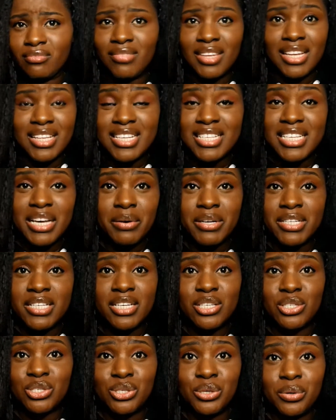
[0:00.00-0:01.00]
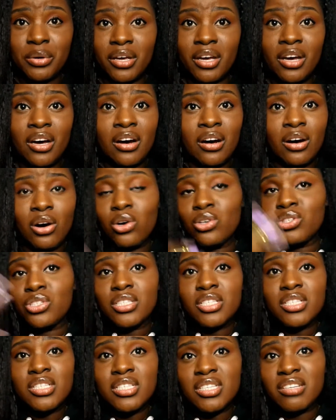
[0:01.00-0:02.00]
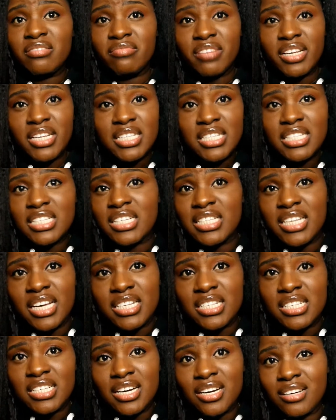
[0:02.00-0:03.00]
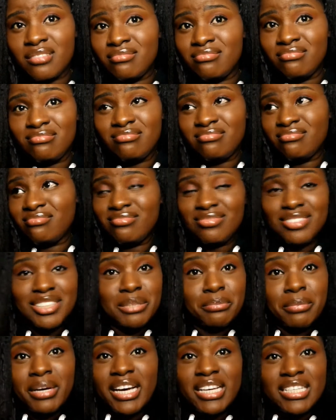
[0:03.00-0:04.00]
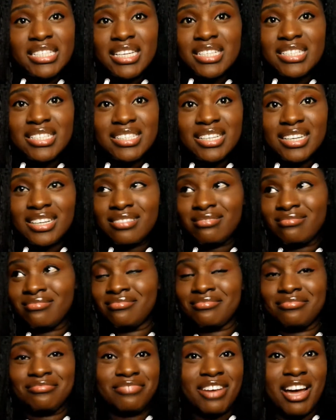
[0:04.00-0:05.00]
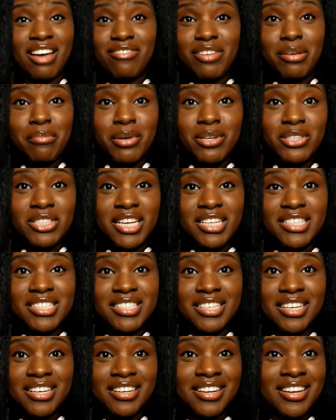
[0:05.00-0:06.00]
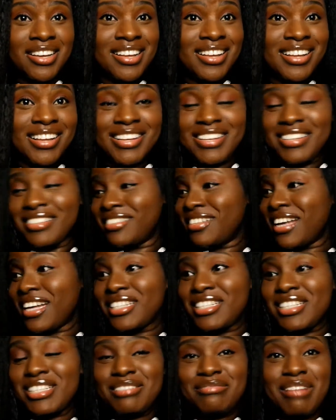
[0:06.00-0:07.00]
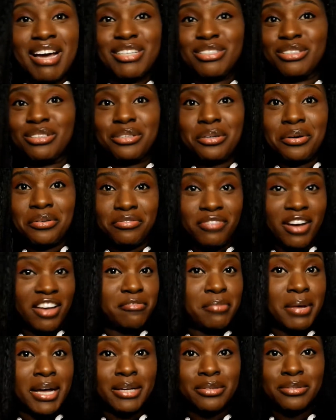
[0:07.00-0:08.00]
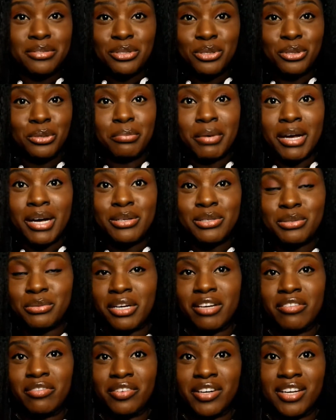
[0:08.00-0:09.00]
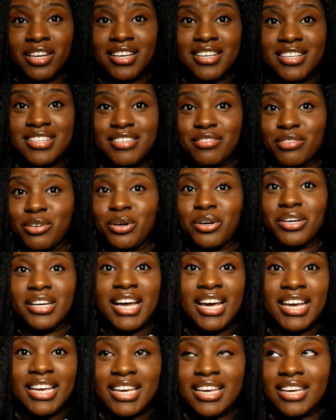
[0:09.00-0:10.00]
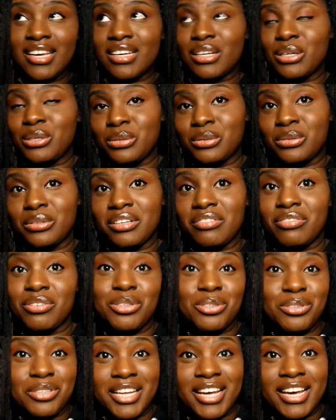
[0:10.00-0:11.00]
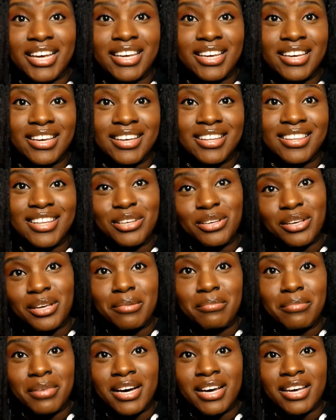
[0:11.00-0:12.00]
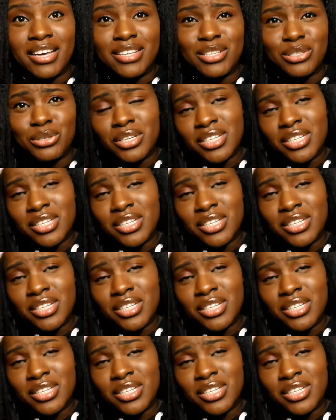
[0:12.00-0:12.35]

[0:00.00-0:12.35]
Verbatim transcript: That's how I tend to do it. Or just invest in a tester. Just buy a tester, 5 ml tester that's I don't know five pounds two pounds whatever it is if you don't like it cool if you do like it then you can buy it so it